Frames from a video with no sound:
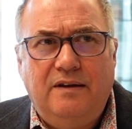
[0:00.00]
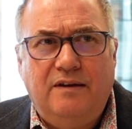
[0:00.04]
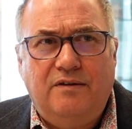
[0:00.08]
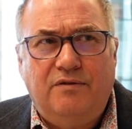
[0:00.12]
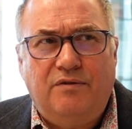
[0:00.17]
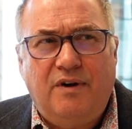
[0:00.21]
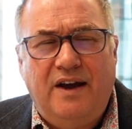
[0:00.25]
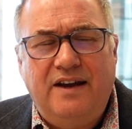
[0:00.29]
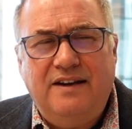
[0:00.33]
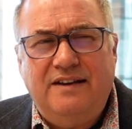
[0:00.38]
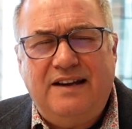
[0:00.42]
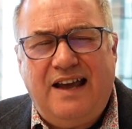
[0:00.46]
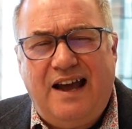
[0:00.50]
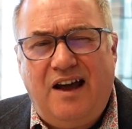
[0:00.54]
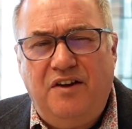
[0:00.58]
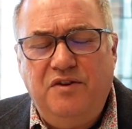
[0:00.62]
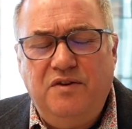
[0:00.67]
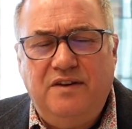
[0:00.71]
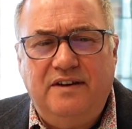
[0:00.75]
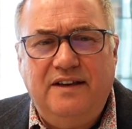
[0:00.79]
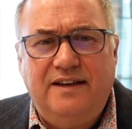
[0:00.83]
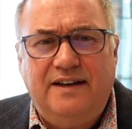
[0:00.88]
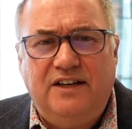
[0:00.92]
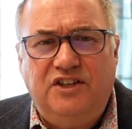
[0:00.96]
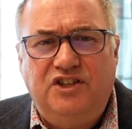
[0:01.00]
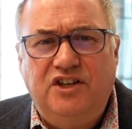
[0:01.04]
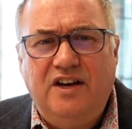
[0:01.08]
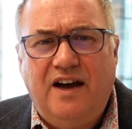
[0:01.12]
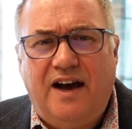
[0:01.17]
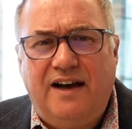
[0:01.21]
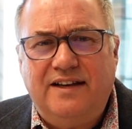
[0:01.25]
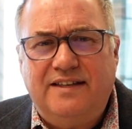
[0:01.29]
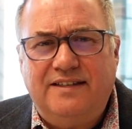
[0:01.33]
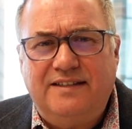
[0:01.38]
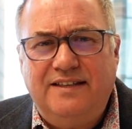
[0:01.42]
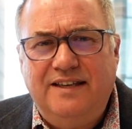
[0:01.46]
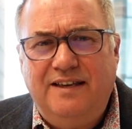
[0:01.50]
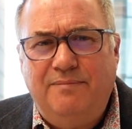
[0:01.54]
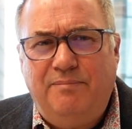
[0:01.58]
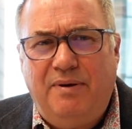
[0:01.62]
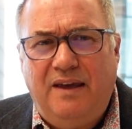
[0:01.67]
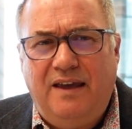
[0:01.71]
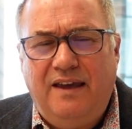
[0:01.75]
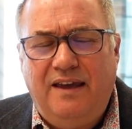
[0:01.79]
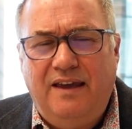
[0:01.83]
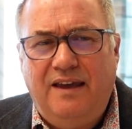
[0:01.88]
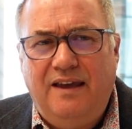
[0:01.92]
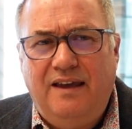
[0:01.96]
right now you can get a GIC
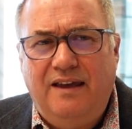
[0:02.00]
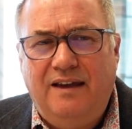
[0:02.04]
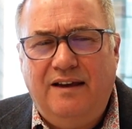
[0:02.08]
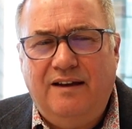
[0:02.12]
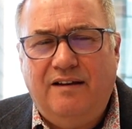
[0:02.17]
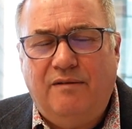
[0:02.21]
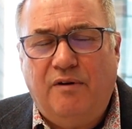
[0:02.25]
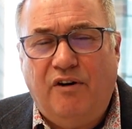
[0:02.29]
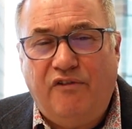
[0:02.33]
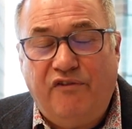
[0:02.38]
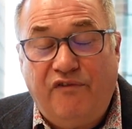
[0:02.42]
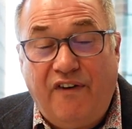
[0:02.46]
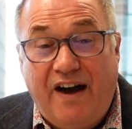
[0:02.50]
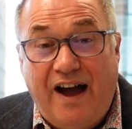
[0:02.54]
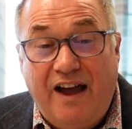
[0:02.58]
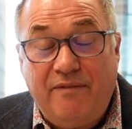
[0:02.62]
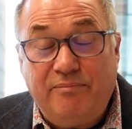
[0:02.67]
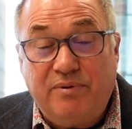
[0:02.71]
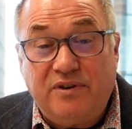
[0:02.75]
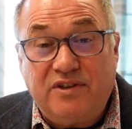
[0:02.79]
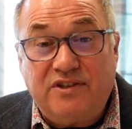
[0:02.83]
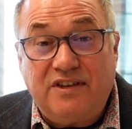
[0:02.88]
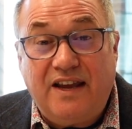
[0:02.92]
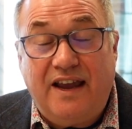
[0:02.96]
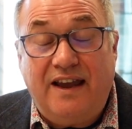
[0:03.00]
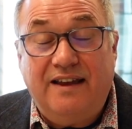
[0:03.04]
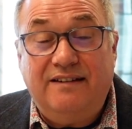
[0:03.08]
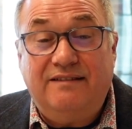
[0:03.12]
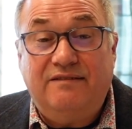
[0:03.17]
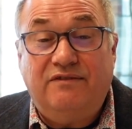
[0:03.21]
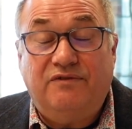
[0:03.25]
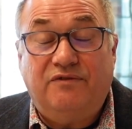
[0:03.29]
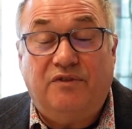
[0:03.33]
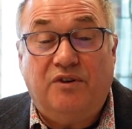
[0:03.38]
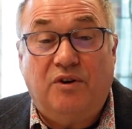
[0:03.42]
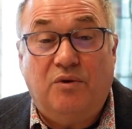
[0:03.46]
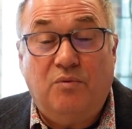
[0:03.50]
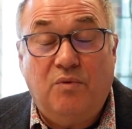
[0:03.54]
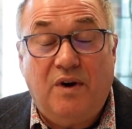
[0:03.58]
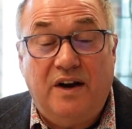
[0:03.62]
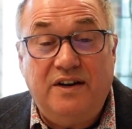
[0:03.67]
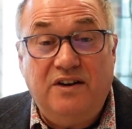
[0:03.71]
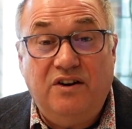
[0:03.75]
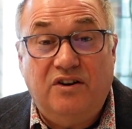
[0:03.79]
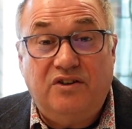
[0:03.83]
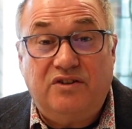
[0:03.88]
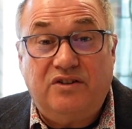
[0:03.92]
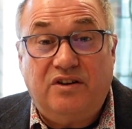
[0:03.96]
paying about 5% for a
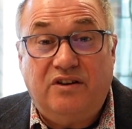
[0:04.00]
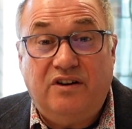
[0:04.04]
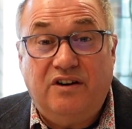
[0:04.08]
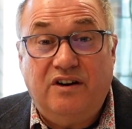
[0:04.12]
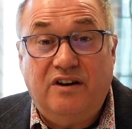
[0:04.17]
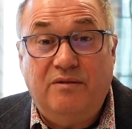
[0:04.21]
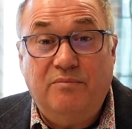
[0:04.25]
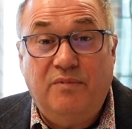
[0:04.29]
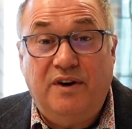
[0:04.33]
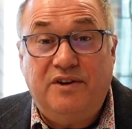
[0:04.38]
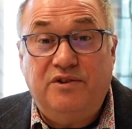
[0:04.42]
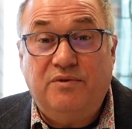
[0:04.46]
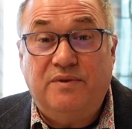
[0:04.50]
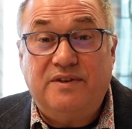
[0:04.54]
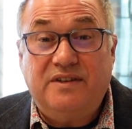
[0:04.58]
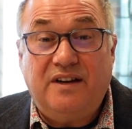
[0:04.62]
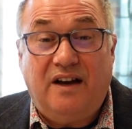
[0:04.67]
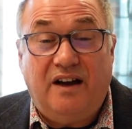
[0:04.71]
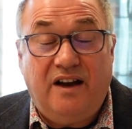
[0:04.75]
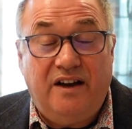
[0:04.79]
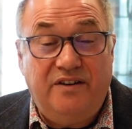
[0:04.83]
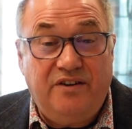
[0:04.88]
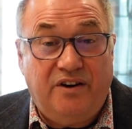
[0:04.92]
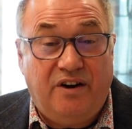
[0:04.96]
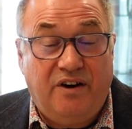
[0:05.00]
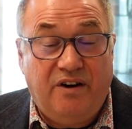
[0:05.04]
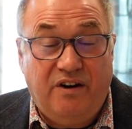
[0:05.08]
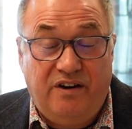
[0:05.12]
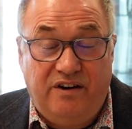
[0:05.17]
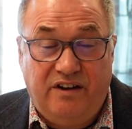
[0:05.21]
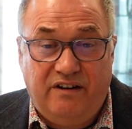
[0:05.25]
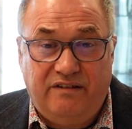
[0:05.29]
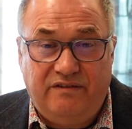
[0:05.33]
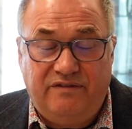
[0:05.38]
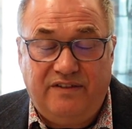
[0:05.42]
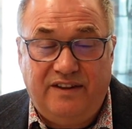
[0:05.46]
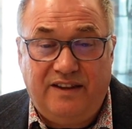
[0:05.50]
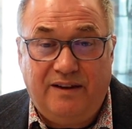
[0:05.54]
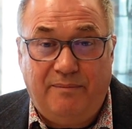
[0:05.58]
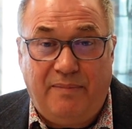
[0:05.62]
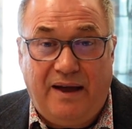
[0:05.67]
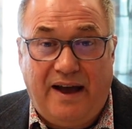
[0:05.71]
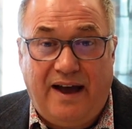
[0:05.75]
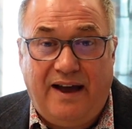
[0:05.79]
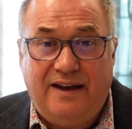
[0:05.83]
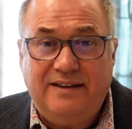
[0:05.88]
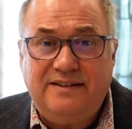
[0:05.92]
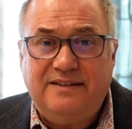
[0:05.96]
one-year term, which was unheard of in the
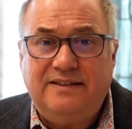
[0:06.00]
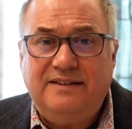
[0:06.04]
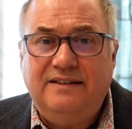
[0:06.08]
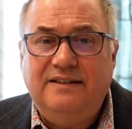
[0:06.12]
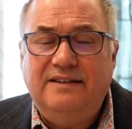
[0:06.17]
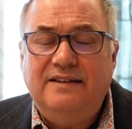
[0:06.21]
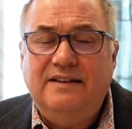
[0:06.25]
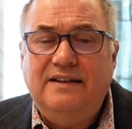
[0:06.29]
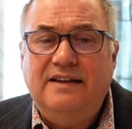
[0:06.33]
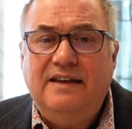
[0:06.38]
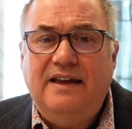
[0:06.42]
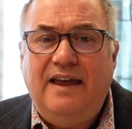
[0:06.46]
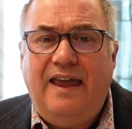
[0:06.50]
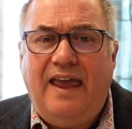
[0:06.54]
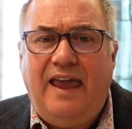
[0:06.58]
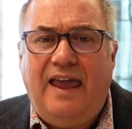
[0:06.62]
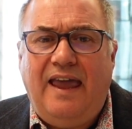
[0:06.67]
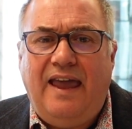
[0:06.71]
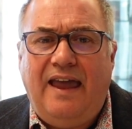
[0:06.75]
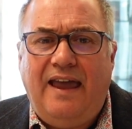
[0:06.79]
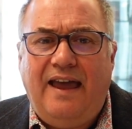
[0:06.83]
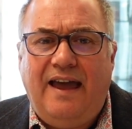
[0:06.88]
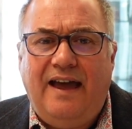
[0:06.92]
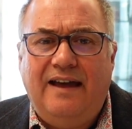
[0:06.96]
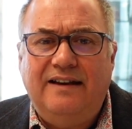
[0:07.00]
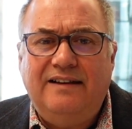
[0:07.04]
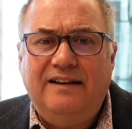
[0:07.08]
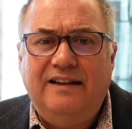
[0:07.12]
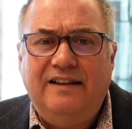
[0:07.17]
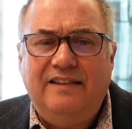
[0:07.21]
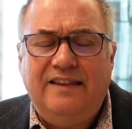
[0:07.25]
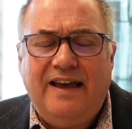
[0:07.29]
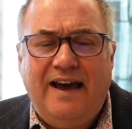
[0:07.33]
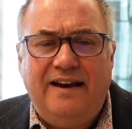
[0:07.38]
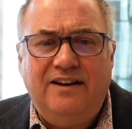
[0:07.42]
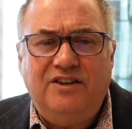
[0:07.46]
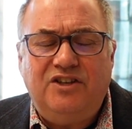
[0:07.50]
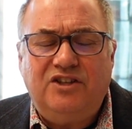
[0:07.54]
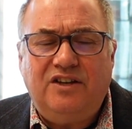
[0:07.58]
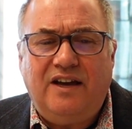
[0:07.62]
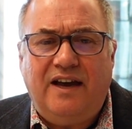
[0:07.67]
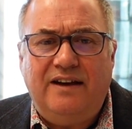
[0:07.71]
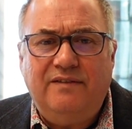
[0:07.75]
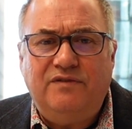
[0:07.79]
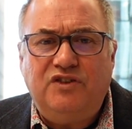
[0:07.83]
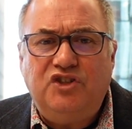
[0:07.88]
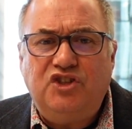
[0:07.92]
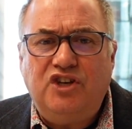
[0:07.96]
past. And that has
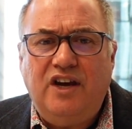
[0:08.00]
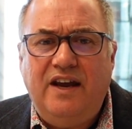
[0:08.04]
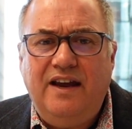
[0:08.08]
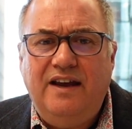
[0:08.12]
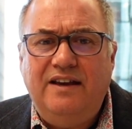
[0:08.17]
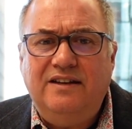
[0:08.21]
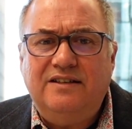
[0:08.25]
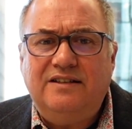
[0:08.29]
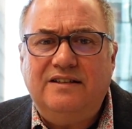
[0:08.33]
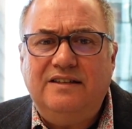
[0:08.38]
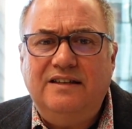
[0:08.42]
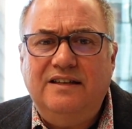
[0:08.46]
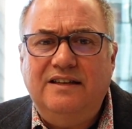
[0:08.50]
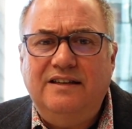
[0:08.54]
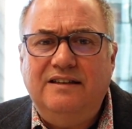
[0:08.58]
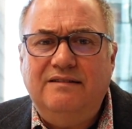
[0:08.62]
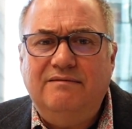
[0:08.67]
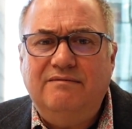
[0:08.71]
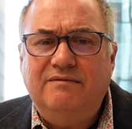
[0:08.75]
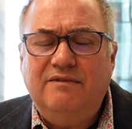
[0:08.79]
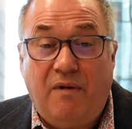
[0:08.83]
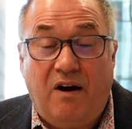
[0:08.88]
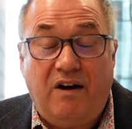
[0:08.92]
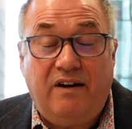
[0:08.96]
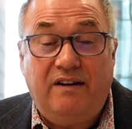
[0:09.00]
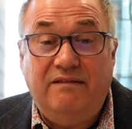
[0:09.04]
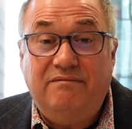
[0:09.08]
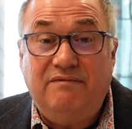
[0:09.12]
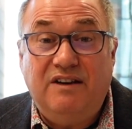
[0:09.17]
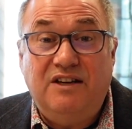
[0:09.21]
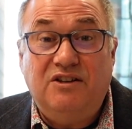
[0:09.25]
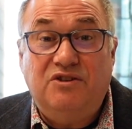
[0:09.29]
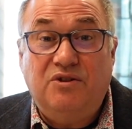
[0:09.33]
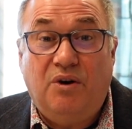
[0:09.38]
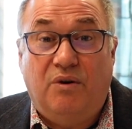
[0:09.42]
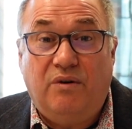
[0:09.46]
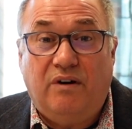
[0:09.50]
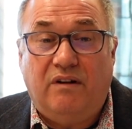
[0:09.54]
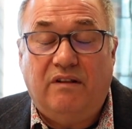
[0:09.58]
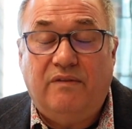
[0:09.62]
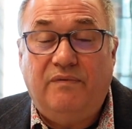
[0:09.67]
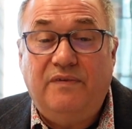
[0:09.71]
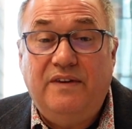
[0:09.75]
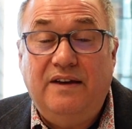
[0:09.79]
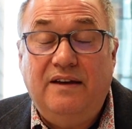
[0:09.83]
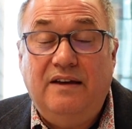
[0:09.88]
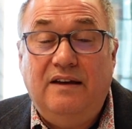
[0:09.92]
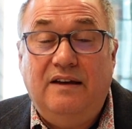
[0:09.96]
kind of changed the market in total.
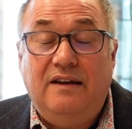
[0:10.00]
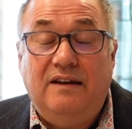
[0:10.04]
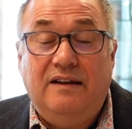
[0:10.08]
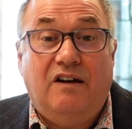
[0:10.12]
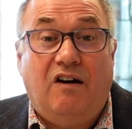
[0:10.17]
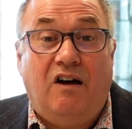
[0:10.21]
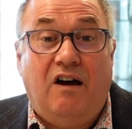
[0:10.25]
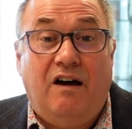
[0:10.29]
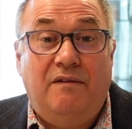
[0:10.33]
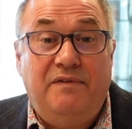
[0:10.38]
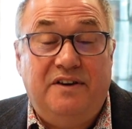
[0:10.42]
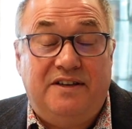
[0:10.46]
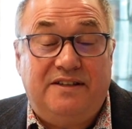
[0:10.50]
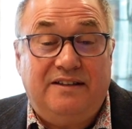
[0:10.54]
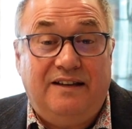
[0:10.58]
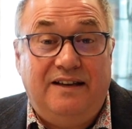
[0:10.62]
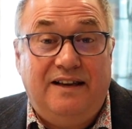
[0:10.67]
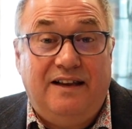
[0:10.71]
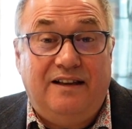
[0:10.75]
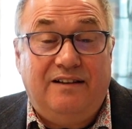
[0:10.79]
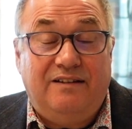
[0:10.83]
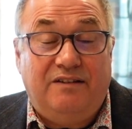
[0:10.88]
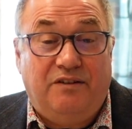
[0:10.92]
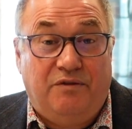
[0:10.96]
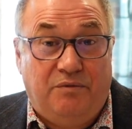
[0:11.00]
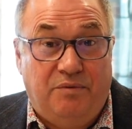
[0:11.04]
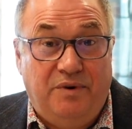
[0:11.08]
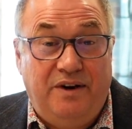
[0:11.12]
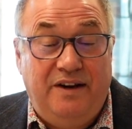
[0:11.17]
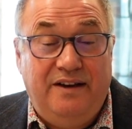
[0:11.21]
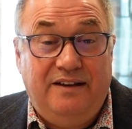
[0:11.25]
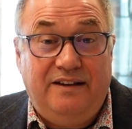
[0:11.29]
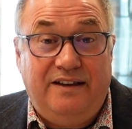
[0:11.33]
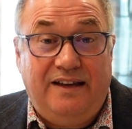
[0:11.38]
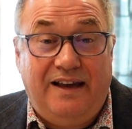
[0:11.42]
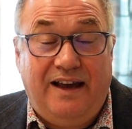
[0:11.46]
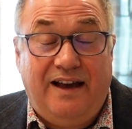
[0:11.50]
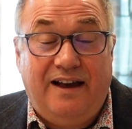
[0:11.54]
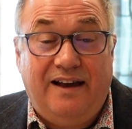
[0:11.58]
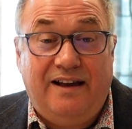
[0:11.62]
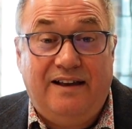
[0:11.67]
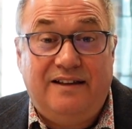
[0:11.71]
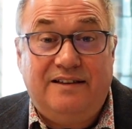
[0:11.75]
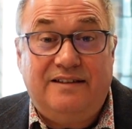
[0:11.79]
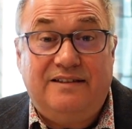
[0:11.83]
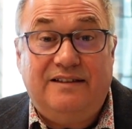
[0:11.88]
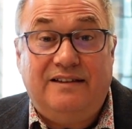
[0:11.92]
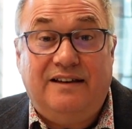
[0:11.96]
Obviously, it really
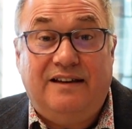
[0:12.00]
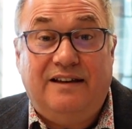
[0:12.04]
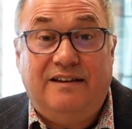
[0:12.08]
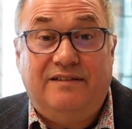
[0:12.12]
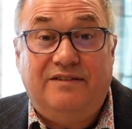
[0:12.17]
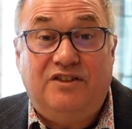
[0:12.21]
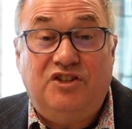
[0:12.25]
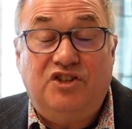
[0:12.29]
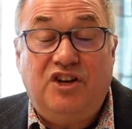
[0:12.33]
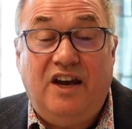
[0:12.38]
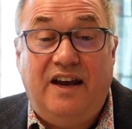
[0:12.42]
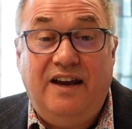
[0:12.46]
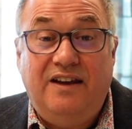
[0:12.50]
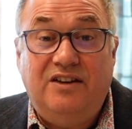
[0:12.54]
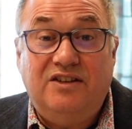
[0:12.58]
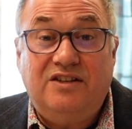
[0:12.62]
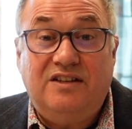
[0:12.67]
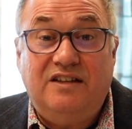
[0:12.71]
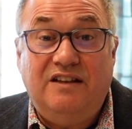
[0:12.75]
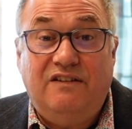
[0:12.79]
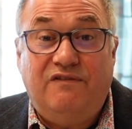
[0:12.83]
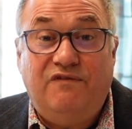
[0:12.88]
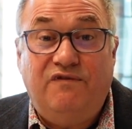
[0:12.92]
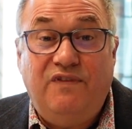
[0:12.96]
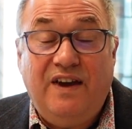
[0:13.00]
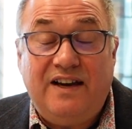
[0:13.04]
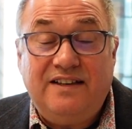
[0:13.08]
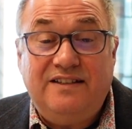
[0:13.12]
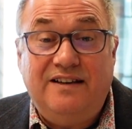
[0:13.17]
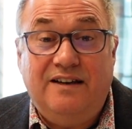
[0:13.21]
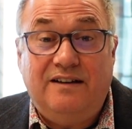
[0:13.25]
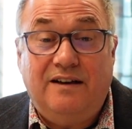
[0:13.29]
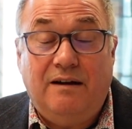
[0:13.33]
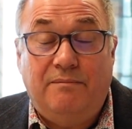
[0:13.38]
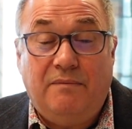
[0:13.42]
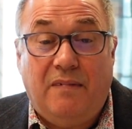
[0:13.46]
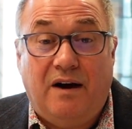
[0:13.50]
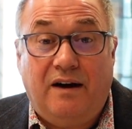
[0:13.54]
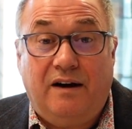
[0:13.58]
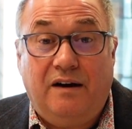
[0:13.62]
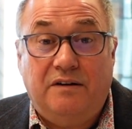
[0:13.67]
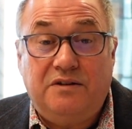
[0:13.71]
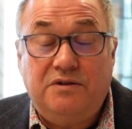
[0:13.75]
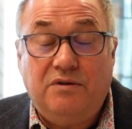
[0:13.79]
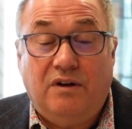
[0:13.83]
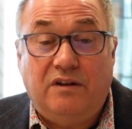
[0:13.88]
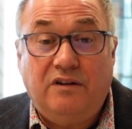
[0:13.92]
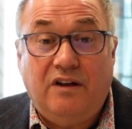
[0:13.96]
has changed the fixed income
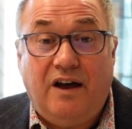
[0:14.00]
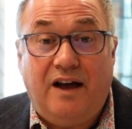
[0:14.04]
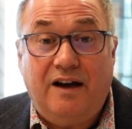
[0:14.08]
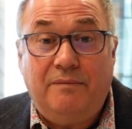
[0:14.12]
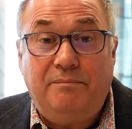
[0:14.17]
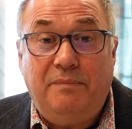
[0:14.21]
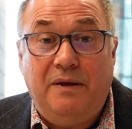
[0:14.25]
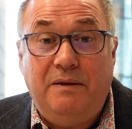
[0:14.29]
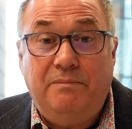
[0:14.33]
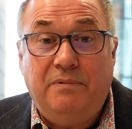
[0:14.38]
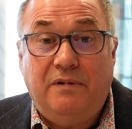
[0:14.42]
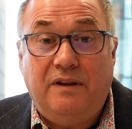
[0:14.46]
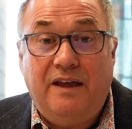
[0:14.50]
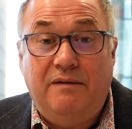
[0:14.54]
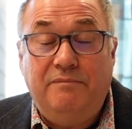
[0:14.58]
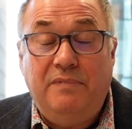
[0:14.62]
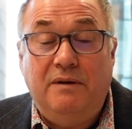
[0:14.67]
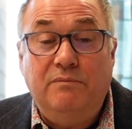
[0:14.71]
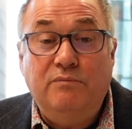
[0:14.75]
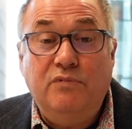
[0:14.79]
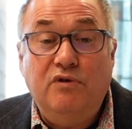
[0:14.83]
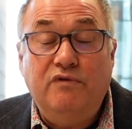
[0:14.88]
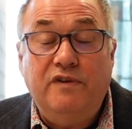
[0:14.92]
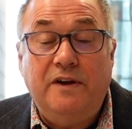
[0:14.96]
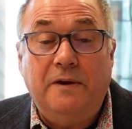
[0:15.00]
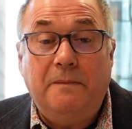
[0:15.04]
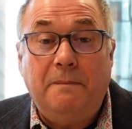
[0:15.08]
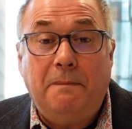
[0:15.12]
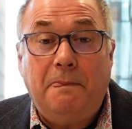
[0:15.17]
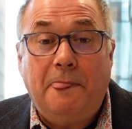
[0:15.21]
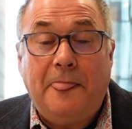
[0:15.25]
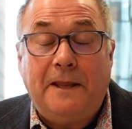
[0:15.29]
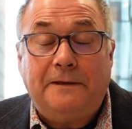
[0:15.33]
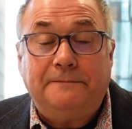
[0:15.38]
market. So a lot of people have been moving